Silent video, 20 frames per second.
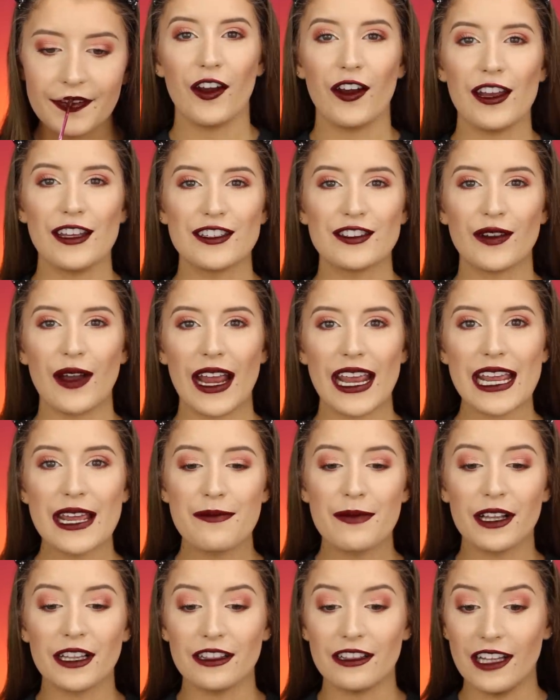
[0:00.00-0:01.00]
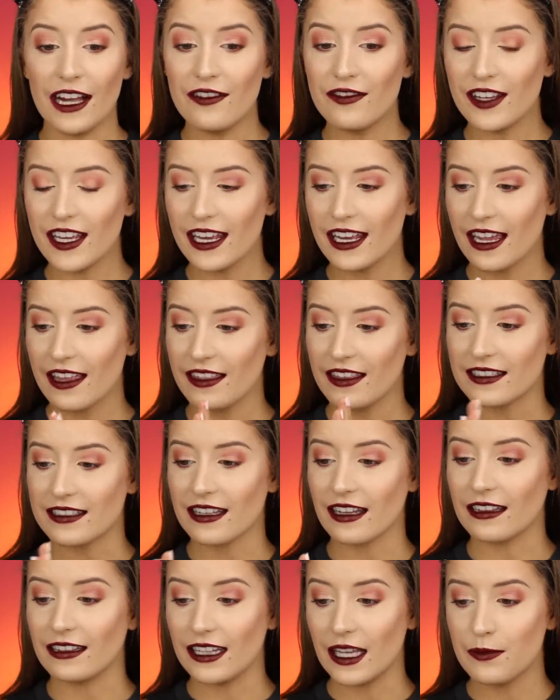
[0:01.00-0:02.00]
Alright, so I am loving
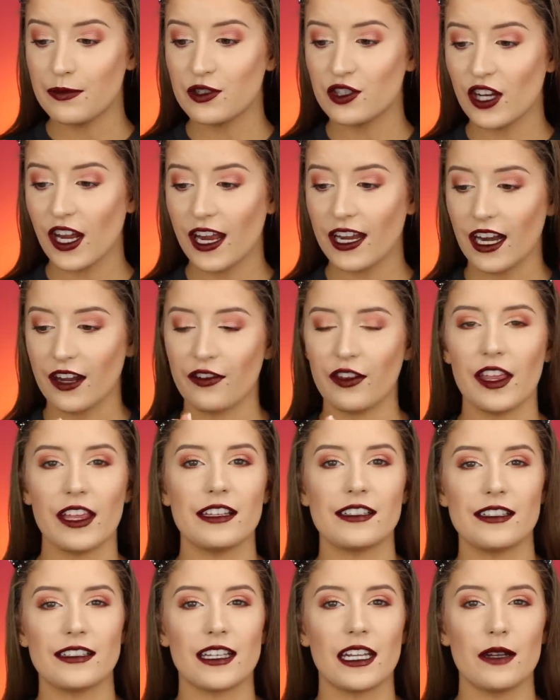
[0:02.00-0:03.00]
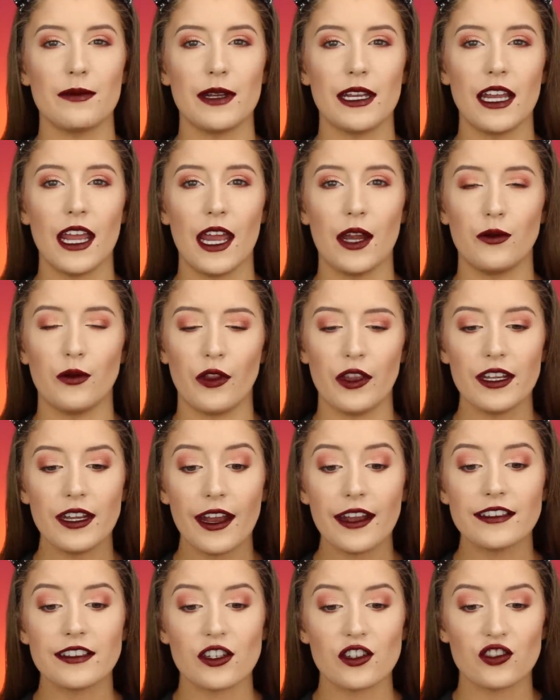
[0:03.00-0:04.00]
this lip shade. I feel like this is going to be a really
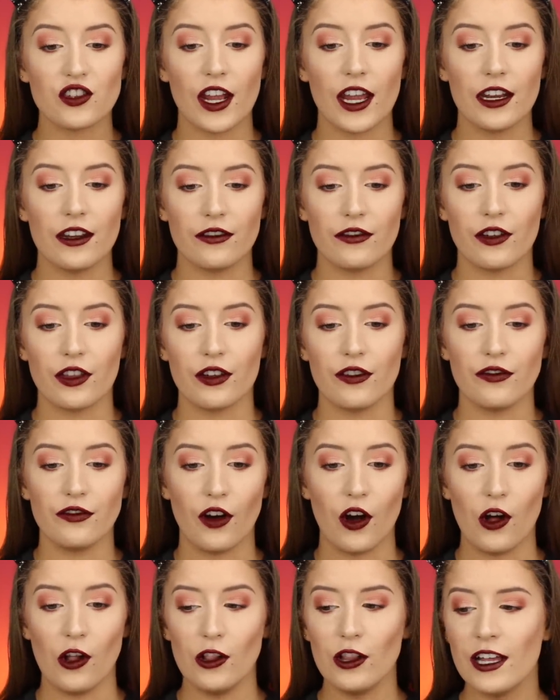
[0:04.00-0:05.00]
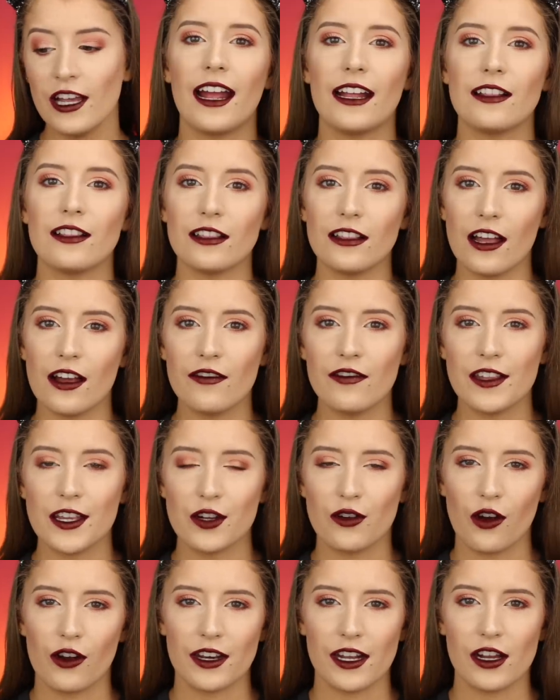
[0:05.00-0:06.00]
nice shade for the fall. I love the
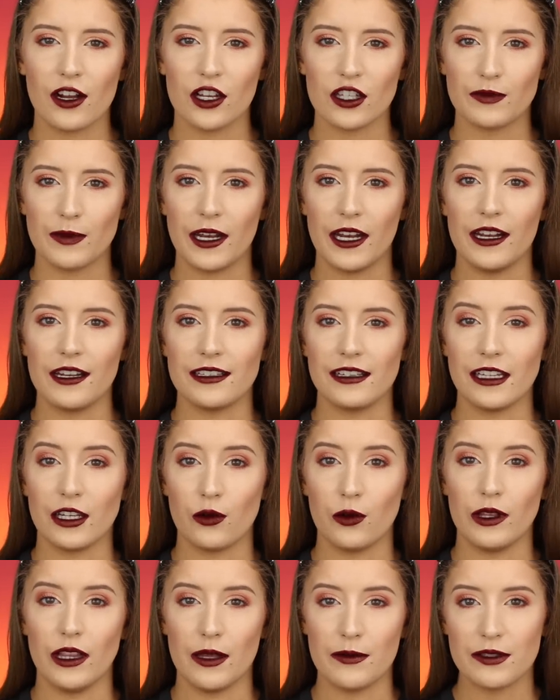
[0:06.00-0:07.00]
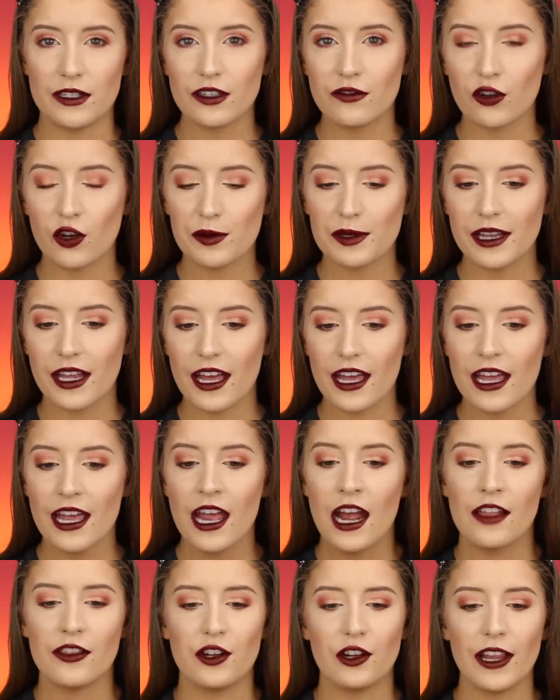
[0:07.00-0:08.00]
Grande Cosmetics Liquid Lipstick Formula.
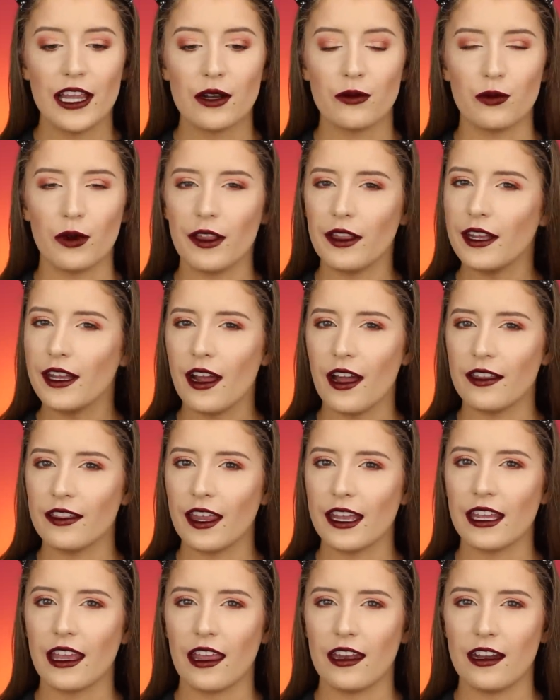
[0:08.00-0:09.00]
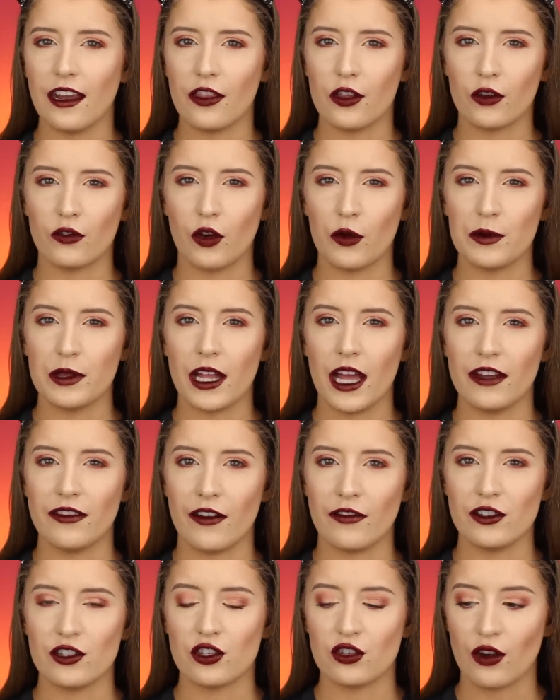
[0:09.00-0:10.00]
They're like really unlike any other formula I've
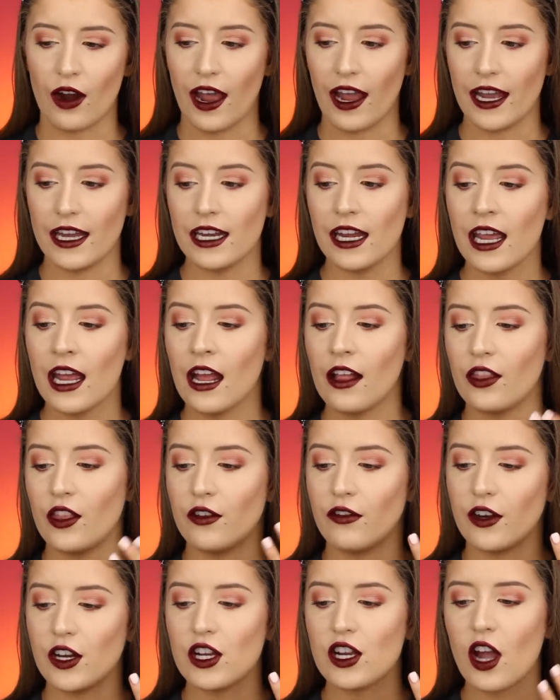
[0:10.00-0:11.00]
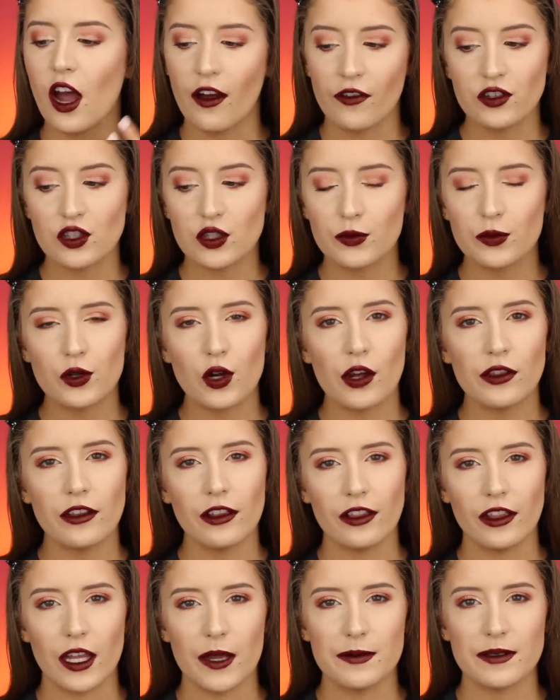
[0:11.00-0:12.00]
ever tried. They're very comfortable on
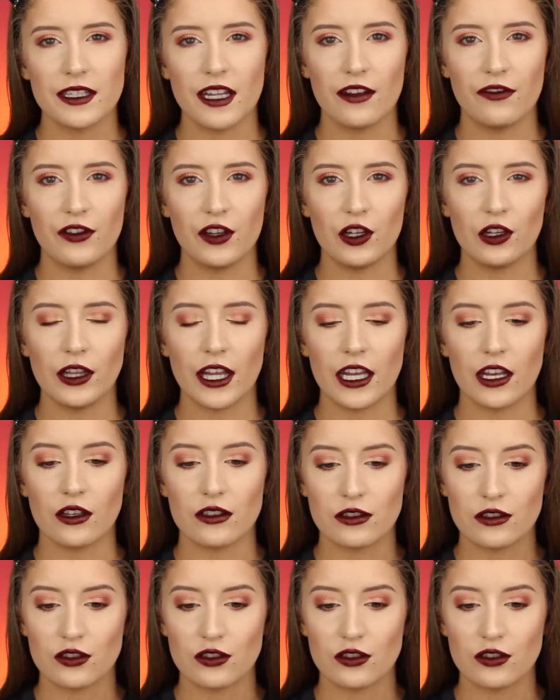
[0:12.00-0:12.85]
the lips and they feel like